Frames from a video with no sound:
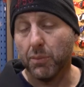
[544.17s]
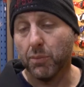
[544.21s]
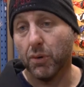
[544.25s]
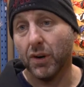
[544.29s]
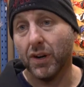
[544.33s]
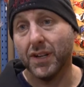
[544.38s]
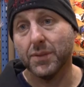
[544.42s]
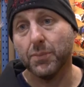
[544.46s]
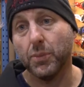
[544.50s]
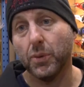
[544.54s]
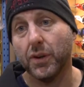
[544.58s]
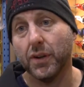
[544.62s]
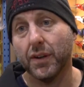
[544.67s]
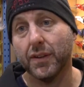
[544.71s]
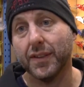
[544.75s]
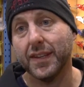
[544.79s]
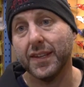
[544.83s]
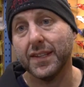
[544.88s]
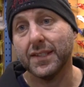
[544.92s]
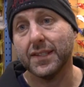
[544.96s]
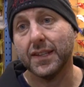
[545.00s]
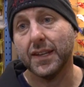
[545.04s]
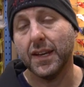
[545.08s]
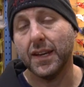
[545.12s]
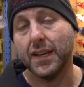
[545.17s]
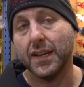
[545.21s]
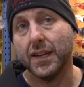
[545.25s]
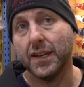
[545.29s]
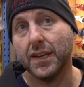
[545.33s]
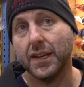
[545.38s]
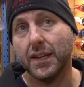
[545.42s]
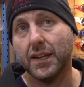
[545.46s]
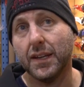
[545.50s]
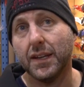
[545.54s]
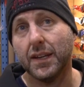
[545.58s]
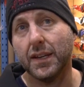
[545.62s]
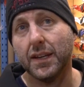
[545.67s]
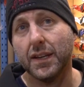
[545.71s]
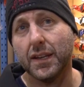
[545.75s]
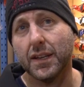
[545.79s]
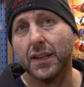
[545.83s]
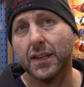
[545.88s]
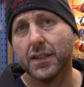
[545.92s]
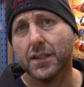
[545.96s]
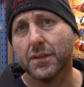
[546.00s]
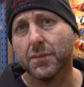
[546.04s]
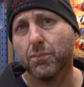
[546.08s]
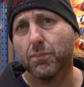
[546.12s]
Price point on this
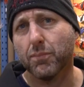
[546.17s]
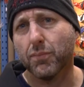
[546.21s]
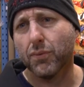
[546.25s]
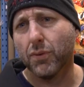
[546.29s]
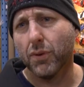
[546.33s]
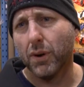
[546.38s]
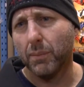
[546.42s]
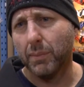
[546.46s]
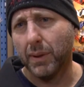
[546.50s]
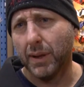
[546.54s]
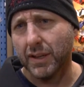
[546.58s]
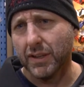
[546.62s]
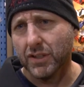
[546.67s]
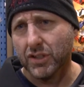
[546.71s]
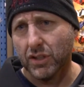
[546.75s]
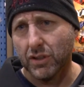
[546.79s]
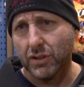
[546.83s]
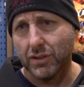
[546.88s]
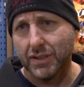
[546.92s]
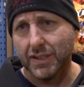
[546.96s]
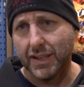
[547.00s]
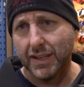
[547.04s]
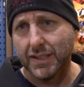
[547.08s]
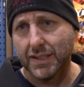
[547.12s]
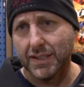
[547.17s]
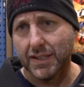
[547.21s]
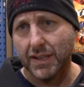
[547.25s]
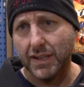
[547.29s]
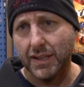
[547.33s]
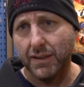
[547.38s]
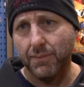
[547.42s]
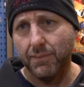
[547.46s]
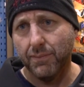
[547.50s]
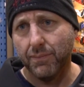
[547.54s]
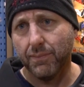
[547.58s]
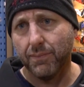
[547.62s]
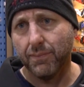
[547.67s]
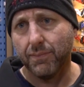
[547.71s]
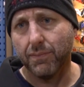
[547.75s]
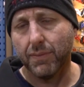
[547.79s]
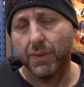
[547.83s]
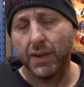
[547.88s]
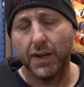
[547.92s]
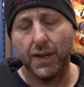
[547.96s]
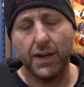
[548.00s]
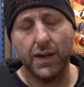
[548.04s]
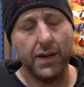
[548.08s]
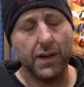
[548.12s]
is probably 260
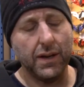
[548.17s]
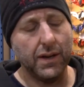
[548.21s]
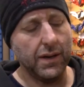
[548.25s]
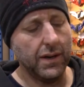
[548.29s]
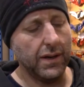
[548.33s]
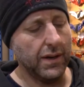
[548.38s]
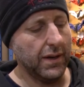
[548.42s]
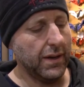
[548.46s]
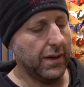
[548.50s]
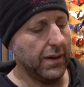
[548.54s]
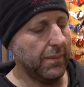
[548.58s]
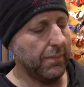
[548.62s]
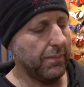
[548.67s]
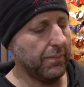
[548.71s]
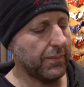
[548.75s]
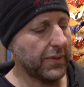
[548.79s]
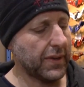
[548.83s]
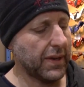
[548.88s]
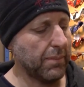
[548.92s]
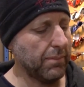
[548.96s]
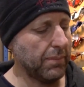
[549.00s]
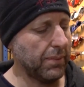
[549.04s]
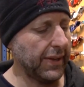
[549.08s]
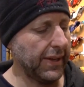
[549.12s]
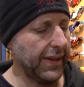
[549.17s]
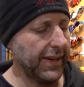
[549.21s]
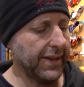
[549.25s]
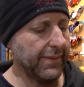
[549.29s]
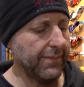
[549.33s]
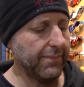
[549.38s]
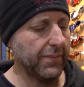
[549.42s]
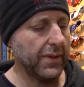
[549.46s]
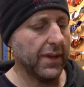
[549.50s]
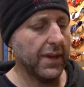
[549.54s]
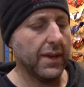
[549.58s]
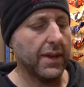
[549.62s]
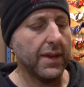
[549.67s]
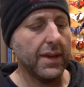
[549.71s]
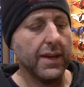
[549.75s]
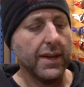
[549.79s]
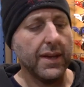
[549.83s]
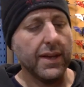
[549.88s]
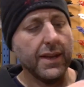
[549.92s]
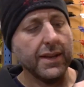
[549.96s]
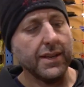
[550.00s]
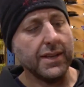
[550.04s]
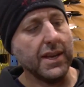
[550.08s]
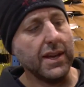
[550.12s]
complete.
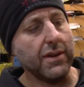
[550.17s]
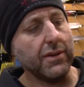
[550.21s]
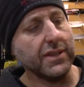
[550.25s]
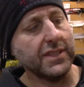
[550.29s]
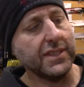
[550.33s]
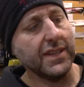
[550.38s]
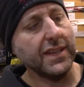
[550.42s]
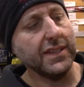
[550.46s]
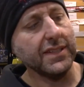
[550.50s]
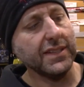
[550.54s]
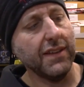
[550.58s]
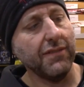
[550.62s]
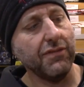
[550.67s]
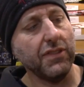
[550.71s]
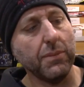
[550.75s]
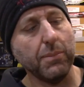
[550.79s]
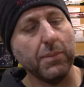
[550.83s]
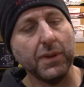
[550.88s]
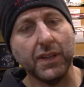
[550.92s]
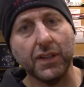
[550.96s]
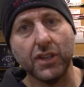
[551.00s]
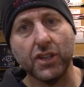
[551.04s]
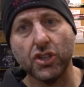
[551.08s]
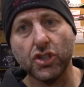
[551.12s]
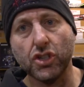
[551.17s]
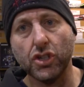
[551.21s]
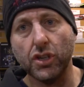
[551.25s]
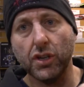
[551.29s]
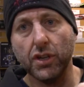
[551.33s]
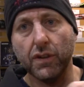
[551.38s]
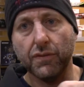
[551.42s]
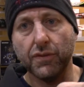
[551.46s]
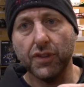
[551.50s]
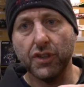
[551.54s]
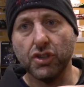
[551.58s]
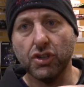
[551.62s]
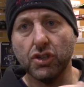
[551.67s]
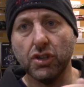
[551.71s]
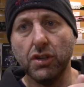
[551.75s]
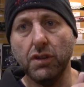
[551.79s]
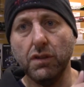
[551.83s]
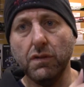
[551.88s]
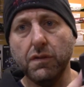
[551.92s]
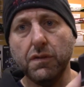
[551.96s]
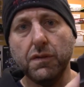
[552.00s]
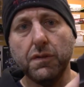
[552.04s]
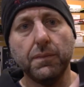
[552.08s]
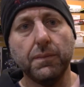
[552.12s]
Now it does have the ability to shoot off the
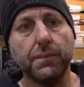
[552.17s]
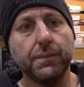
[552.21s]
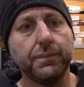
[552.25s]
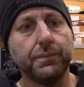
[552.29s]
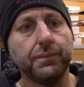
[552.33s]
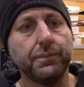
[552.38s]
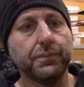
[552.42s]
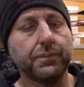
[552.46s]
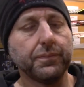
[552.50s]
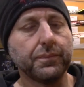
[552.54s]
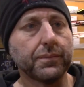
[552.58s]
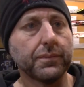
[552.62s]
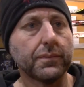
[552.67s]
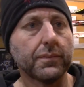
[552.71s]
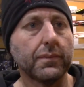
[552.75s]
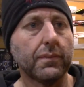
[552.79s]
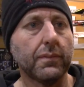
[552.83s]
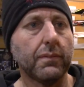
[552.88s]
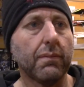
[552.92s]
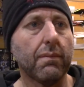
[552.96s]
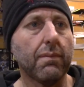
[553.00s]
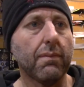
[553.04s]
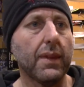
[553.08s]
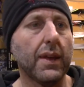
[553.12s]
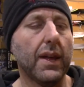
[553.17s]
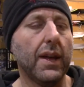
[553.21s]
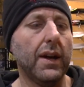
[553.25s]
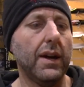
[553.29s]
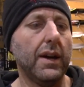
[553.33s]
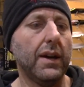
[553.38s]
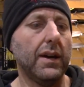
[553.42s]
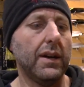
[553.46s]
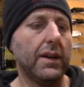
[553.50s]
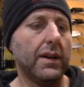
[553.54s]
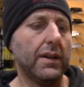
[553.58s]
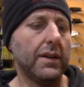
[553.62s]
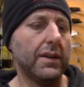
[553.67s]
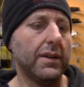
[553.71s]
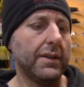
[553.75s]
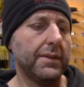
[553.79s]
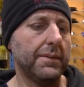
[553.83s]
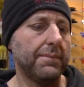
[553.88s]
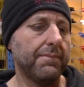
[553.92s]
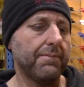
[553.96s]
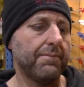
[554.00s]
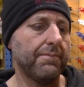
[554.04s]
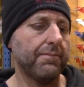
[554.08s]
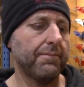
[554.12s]
shelf.
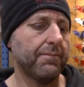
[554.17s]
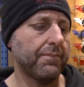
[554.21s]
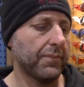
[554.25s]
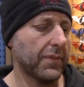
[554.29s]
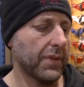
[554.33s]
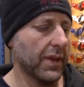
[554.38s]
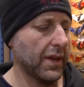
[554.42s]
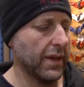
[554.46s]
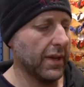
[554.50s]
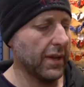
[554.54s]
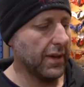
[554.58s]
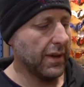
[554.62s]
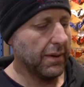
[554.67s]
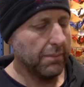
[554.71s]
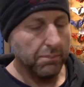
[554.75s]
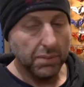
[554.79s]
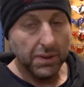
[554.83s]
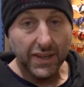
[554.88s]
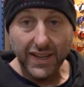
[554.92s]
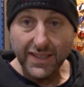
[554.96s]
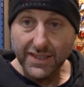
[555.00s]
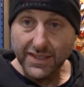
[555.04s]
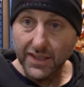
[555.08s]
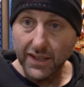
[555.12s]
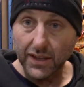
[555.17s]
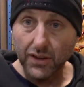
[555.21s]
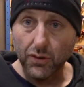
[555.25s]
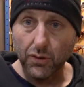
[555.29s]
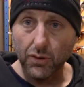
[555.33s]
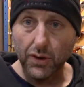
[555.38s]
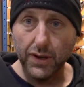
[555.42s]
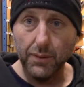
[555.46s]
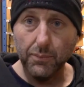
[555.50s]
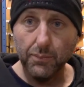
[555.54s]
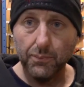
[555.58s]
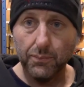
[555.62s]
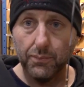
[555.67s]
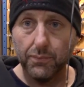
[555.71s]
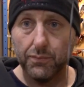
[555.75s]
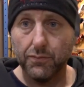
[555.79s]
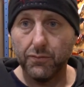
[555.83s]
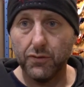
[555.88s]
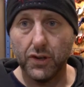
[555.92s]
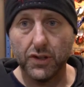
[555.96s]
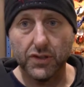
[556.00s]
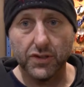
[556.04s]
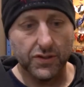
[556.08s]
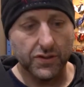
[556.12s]
Plastic grip
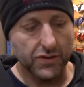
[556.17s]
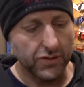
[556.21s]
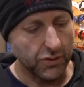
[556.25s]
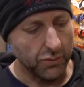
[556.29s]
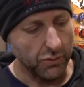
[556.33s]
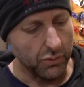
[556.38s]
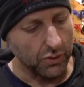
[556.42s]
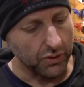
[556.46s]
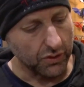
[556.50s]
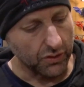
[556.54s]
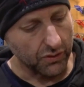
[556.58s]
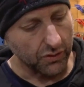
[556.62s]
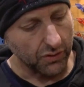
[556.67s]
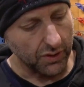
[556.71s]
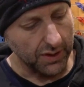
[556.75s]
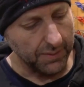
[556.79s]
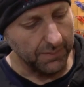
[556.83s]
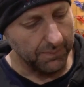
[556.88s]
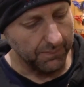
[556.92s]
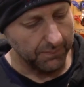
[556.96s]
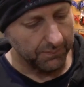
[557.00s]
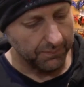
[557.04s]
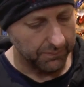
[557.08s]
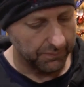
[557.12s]
versus the wood grip.